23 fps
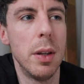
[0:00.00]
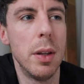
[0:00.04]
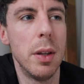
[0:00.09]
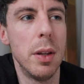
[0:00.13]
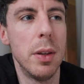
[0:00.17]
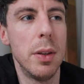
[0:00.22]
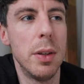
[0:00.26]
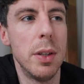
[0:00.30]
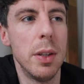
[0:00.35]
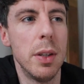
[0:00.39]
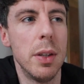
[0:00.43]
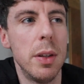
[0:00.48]

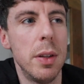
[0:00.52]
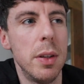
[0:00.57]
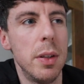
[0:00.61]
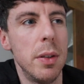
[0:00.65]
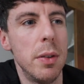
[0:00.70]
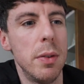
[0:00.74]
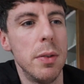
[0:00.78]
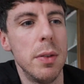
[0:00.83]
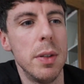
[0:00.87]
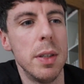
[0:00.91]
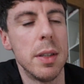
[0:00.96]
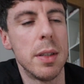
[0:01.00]
that
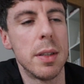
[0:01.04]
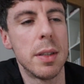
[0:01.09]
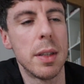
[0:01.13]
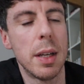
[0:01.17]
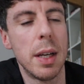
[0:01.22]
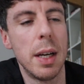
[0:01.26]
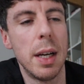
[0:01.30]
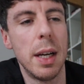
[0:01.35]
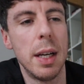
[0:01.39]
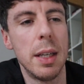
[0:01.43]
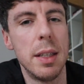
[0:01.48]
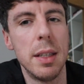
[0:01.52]
there is
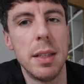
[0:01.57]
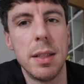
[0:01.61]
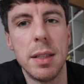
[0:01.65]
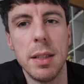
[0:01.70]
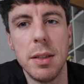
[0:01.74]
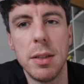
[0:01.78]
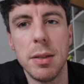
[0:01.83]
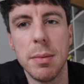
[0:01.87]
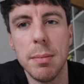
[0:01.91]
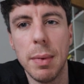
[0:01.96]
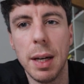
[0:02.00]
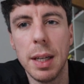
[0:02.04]
a
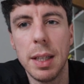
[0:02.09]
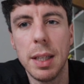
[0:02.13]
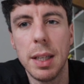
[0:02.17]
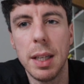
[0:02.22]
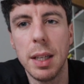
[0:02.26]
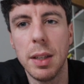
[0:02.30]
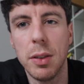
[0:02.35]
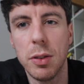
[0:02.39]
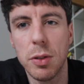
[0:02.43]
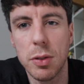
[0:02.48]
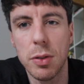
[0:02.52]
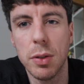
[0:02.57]

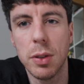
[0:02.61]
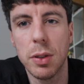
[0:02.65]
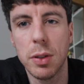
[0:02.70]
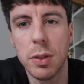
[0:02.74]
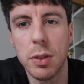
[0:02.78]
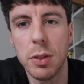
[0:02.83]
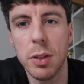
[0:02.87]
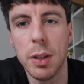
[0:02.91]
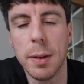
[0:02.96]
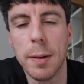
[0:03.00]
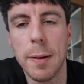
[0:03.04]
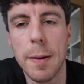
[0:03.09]
decision-making
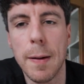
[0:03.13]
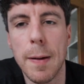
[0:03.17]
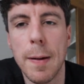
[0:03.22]
structure,